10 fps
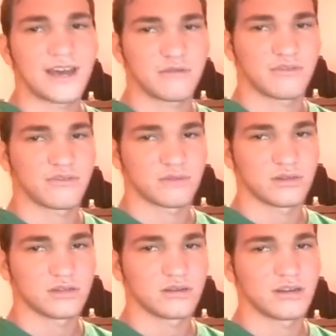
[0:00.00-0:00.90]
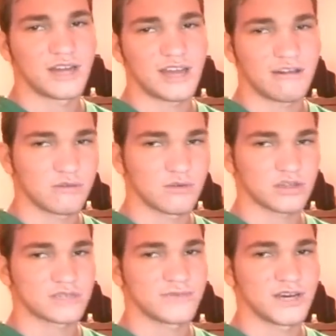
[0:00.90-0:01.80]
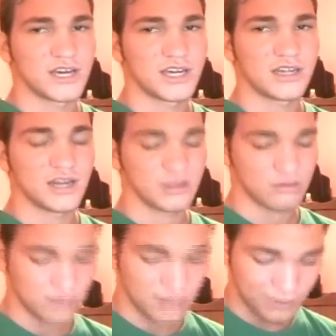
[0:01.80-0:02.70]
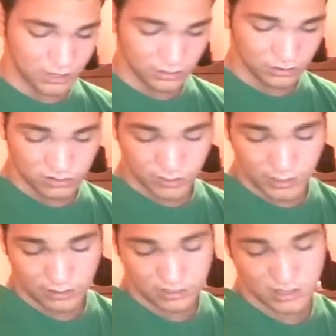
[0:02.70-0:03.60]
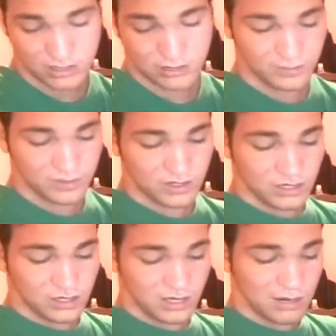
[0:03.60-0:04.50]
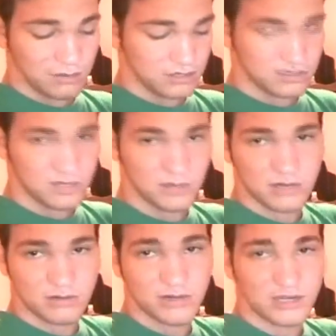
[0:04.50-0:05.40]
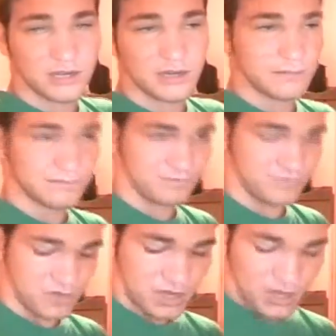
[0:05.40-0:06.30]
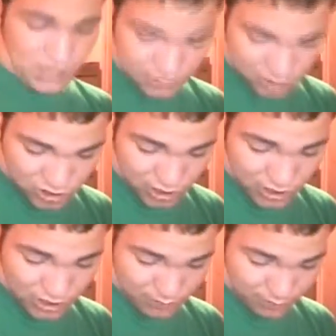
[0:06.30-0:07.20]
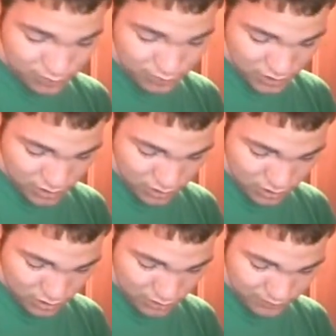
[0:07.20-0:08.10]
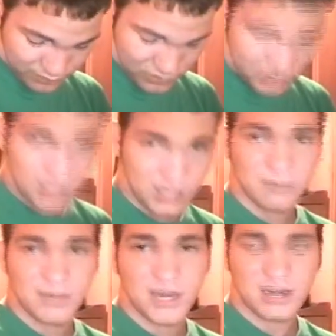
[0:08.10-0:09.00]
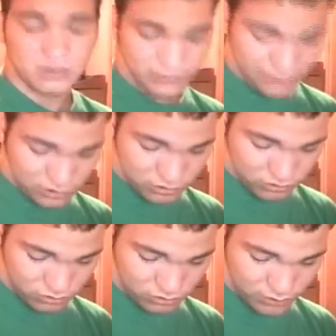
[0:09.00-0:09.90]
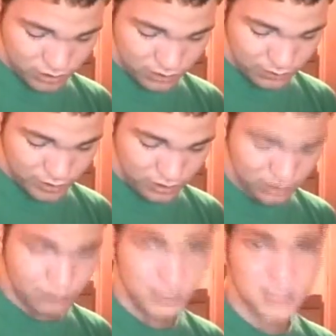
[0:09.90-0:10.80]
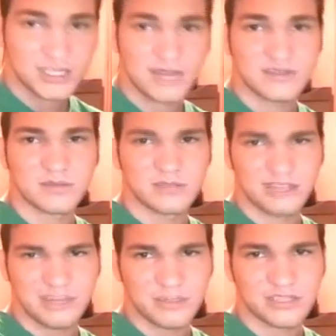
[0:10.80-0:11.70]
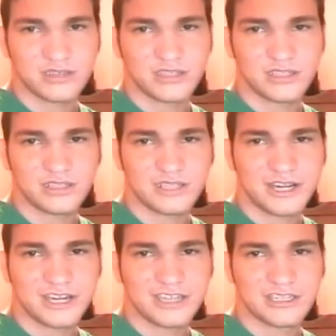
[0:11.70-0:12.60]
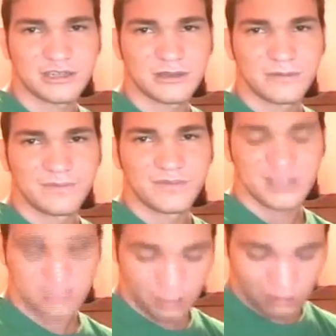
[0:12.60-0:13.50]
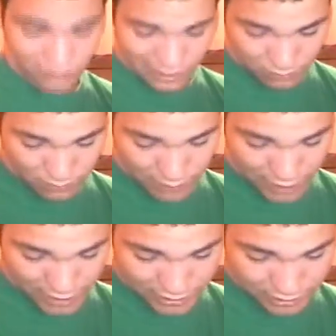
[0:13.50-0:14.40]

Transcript: with the roller, and now it works fine other than having a loose belt. So I want to do some recording on it. This machine is like manual level control, but it apparently might have some limiter deal on it. It's called Level-Matic